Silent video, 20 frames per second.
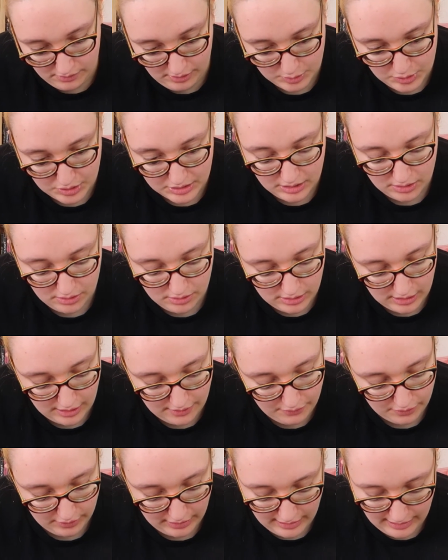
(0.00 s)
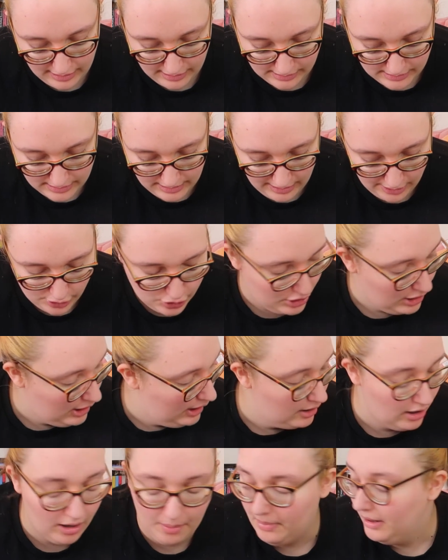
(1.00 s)
I was going to say they're intended for like kids aged
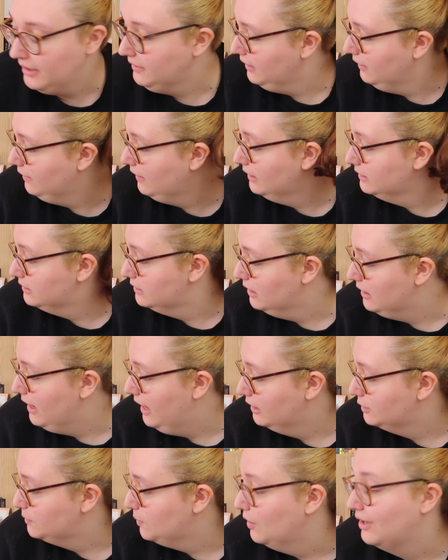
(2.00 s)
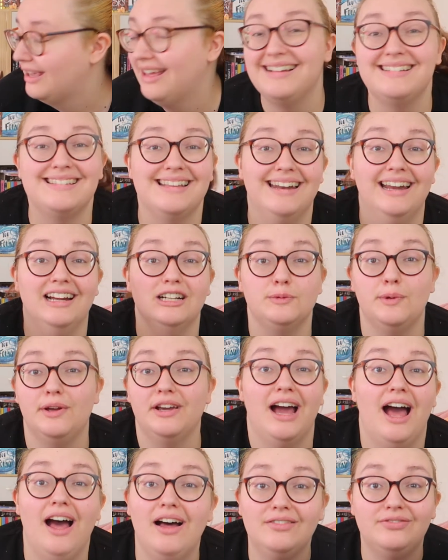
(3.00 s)
or not, but I think that's the next book. Yeah, that's the next
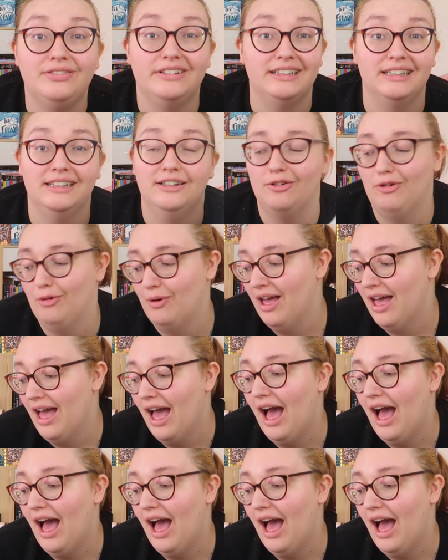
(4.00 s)
book. I don't fucking know.